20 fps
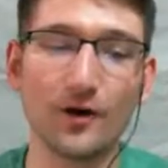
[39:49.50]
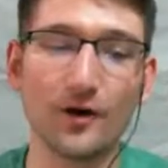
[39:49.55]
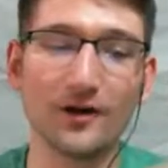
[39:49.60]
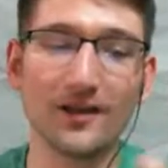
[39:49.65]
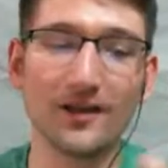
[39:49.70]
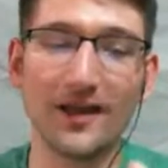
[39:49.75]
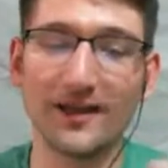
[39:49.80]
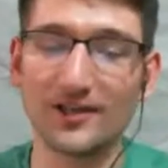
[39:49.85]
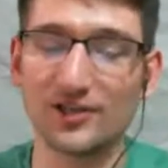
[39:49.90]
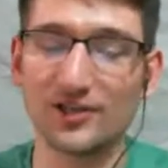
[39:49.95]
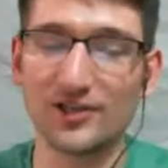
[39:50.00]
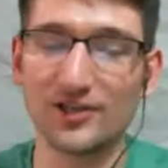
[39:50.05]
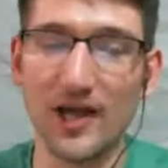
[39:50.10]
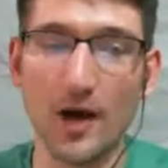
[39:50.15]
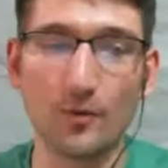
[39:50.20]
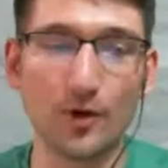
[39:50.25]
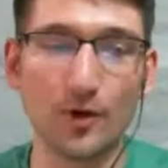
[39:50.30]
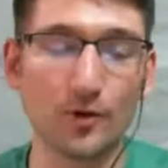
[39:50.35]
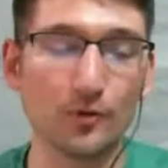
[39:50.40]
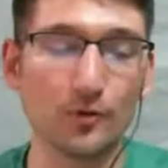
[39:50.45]
like
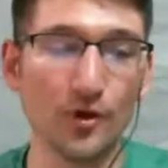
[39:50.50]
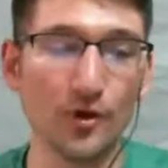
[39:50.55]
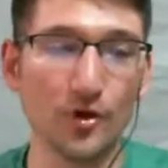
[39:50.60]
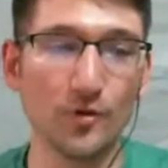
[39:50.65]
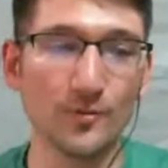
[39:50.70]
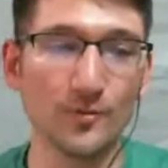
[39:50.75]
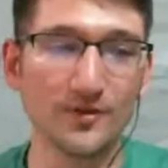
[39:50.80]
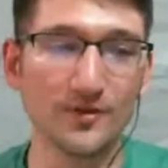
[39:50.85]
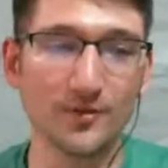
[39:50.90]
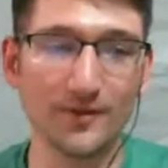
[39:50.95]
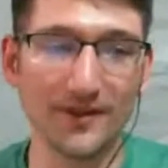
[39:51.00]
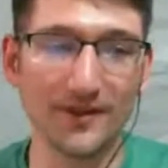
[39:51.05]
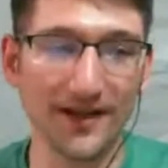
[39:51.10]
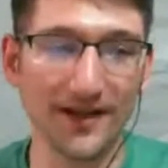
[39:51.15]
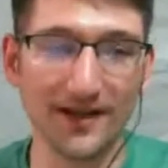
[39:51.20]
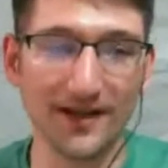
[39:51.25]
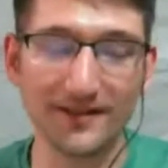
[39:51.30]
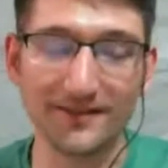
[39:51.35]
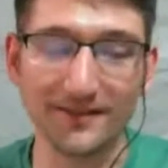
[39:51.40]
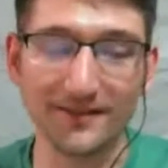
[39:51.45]
shower rooms where they
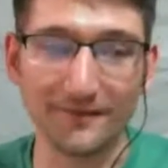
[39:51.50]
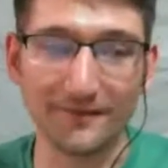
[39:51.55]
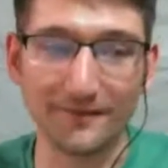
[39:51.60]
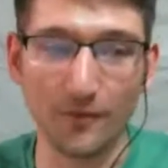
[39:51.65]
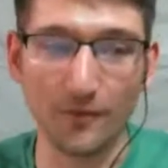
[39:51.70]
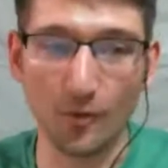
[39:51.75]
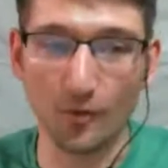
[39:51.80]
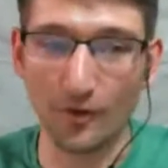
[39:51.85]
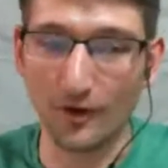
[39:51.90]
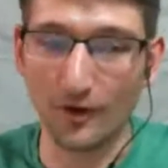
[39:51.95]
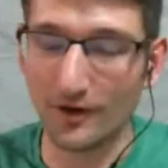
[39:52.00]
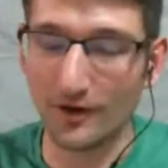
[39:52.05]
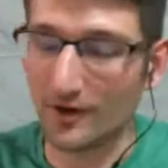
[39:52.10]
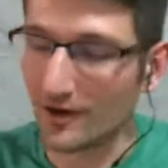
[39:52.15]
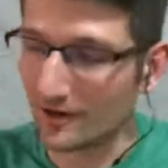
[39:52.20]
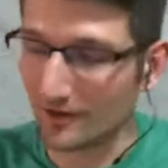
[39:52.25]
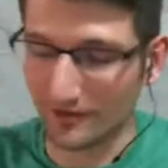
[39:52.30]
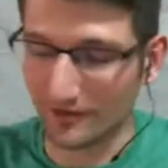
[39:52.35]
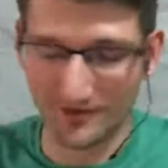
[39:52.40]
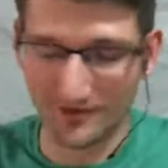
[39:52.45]
got the four
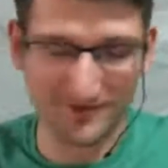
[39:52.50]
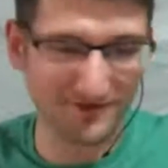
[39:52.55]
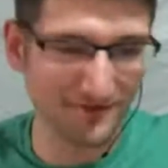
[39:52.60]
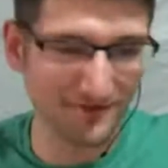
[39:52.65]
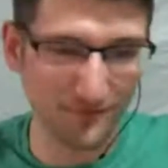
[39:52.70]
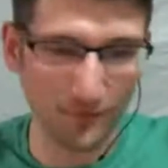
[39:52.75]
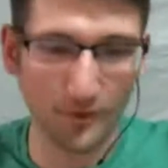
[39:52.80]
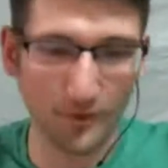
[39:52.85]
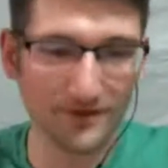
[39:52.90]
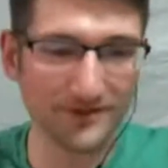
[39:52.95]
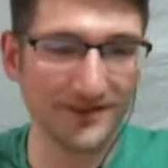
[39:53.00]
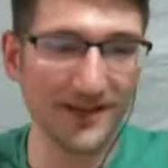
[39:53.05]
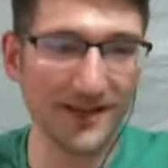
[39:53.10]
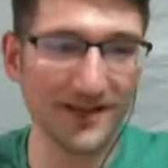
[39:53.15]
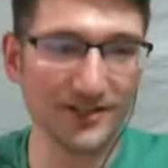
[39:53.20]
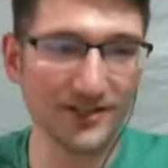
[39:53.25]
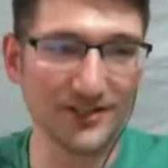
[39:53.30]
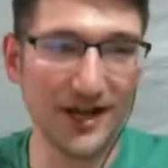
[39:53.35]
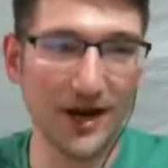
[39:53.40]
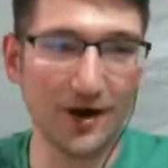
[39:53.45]
to
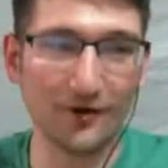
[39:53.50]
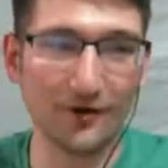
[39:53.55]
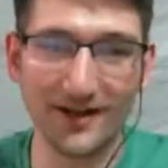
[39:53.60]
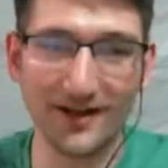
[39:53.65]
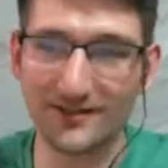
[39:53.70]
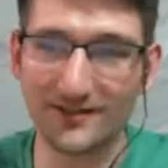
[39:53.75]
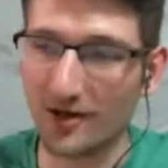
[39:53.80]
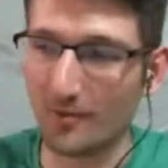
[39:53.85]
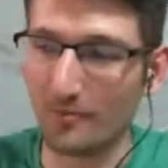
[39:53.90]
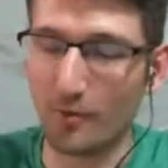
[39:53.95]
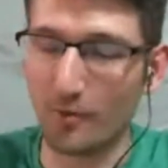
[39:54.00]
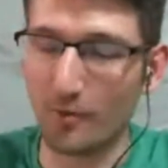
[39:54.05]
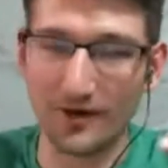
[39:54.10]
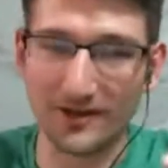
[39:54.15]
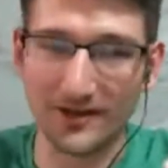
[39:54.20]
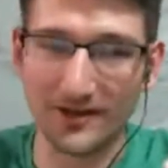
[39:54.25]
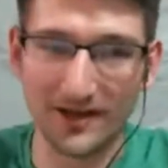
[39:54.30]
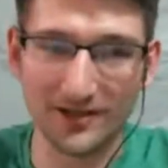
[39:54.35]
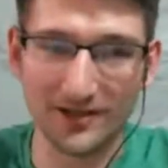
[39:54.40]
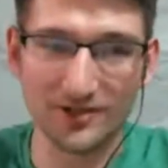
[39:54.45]
10 shower heads all
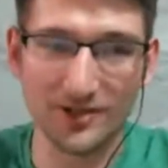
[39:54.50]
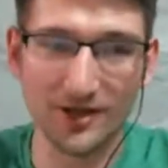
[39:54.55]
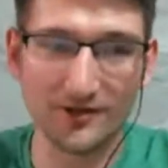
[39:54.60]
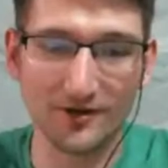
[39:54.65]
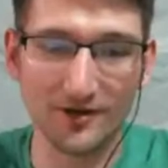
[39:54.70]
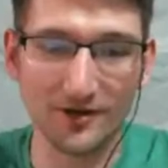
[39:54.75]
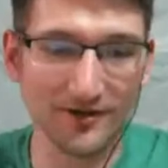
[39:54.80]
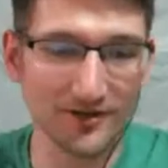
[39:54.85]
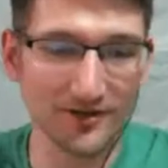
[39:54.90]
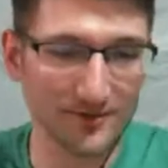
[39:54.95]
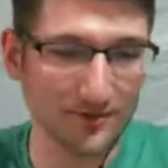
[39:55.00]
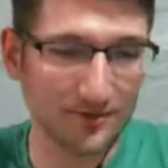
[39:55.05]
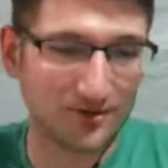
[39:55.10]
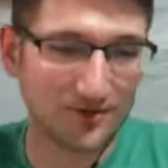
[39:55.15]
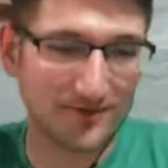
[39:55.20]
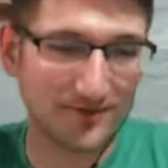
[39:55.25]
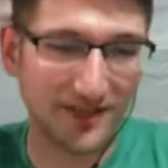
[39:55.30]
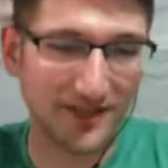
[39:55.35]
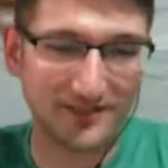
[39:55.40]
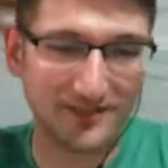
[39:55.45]
pointing at each other, and you're supposed
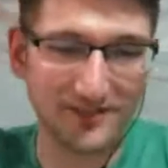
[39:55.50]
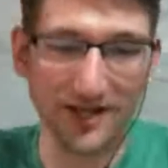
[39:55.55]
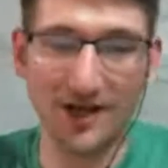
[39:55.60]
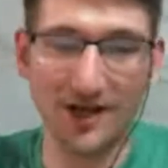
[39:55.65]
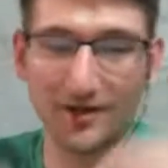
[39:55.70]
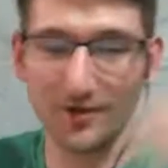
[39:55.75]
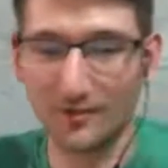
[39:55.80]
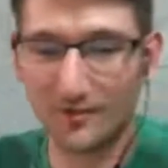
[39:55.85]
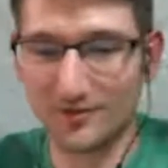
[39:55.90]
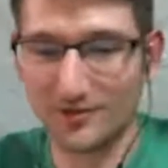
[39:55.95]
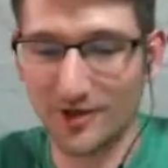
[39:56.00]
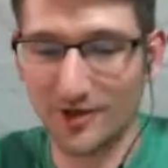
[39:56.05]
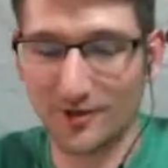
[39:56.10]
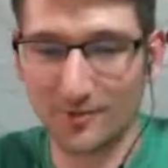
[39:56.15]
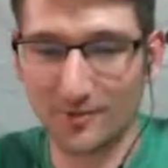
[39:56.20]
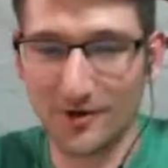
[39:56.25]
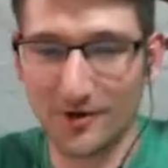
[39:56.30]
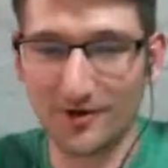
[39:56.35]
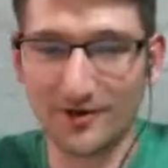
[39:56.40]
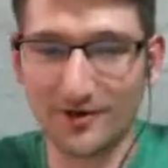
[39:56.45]
to be like talking to each other
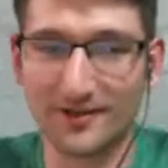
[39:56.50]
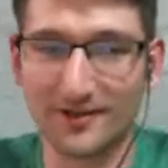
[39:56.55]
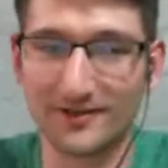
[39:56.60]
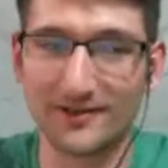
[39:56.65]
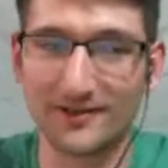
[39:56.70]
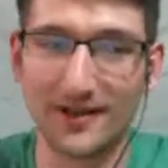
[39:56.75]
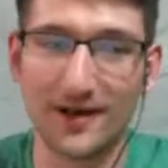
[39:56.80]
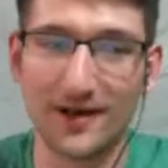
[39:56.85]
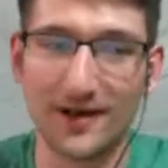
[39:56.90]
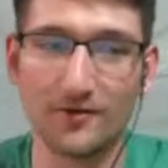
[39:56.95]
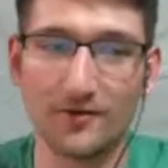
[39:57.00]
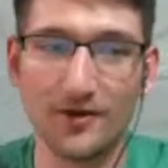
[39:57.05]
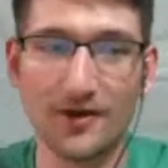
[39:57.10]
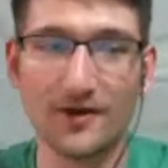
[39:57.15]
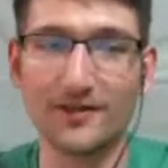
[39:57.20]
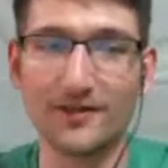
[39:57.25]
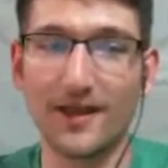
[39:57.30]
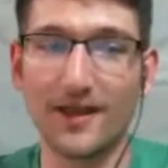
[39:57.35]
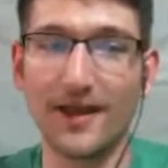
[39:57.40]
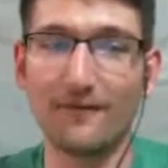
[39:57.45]
while you're getting down?
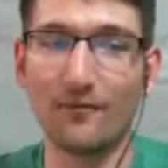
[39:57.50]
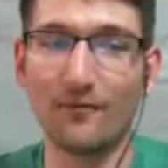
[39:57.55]
They have